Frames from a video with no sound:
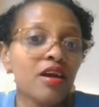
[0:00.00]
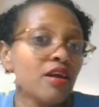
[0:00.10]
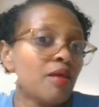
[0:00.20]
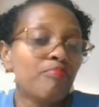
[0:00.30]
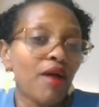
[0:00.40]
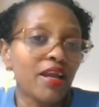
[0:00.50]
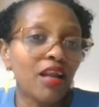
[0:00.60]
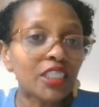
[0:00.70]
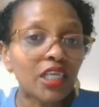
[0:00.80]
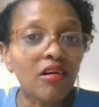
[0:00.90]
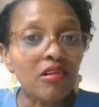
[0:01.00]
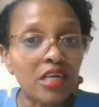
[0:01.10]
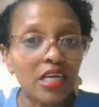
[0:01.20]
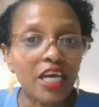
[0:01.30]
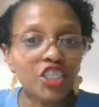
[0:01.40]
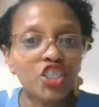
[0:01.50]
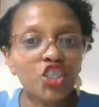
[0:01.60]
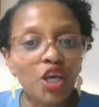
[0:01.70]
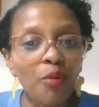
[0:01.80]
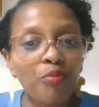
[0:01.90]
in a bilateral
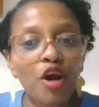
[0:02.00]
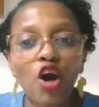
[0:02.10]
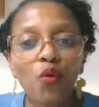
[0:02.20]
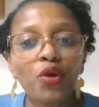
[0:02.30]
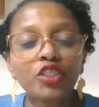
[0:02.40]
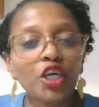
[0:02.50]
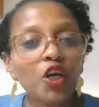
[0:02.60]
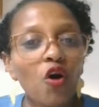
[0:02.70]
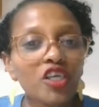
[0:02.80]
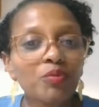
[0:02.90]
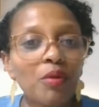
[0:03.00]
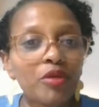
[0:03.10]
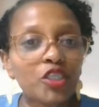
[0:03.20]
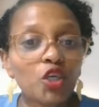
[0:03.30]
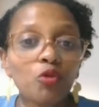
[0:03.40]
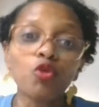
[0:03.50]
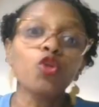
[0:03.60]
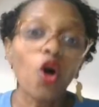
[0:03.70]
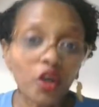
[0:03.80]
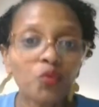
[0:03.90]
relationship with Ecowas members, so
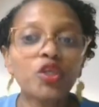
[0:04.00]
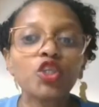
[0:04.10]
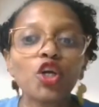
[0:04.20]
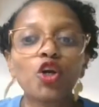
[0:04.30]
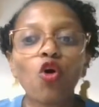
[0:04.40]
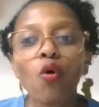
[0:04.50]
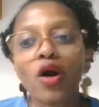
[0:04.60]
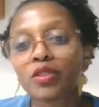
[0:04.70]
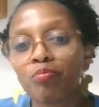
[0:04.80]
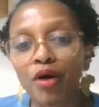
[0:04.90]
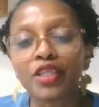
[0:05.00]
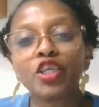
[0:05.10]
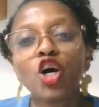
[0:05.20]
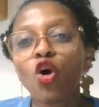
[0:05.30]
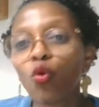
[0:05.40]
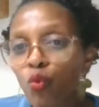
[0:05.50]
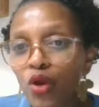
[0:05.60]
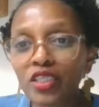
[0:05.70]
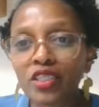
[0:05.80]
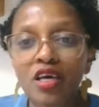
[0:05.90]
not with Ecowas, but with